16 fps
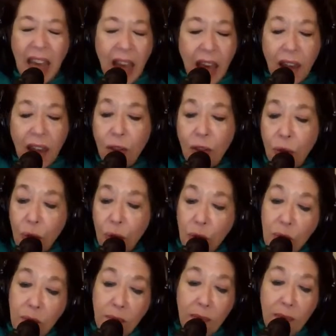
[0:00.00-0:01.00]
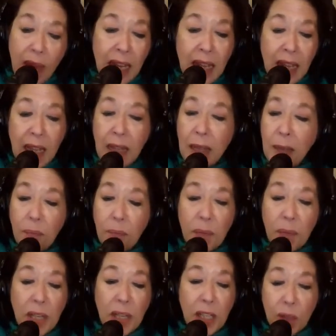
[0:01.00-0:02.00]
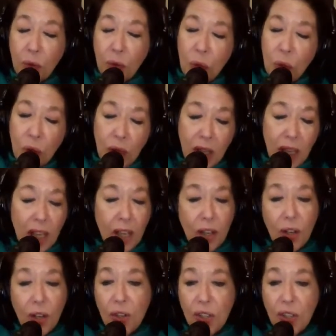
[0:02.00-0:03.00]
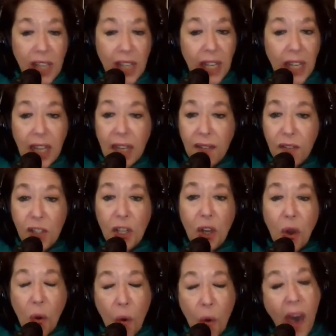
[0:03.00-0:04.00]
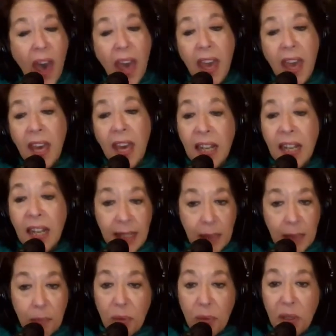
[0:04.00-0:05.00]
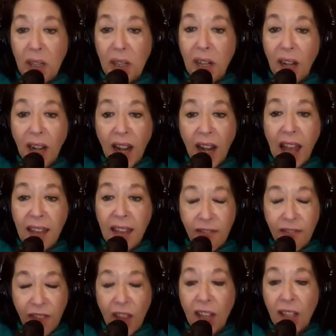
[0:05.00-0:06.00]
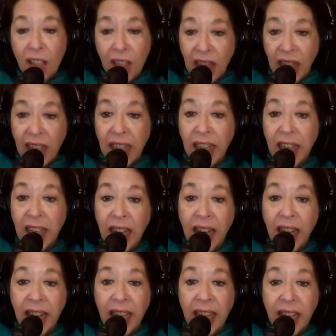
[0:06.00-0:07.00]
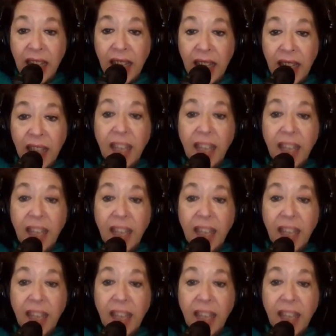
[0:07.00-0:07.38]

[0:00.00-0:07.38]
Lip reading: and through many peaceful years he lived a quiet, simple life on Gully Lake.